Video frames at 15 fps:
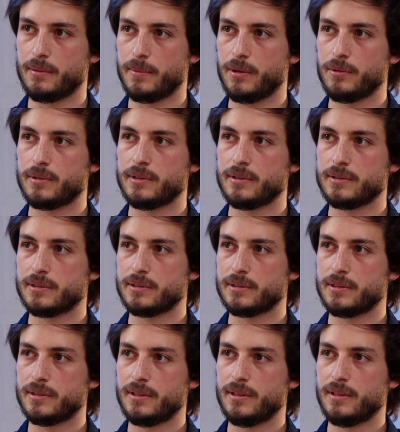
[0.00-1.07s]
mountains.
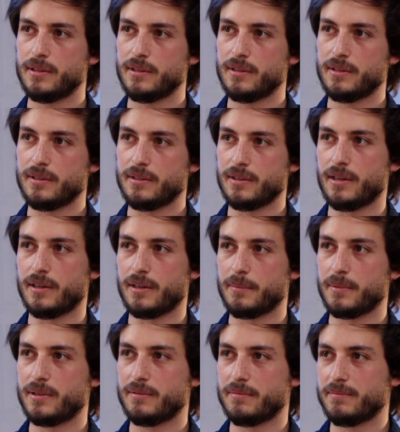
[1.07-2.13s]
Yeah, I
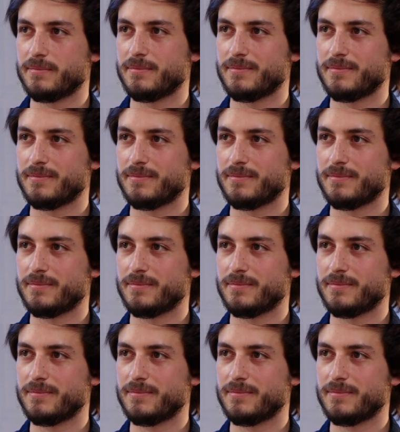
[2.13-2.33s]
mean,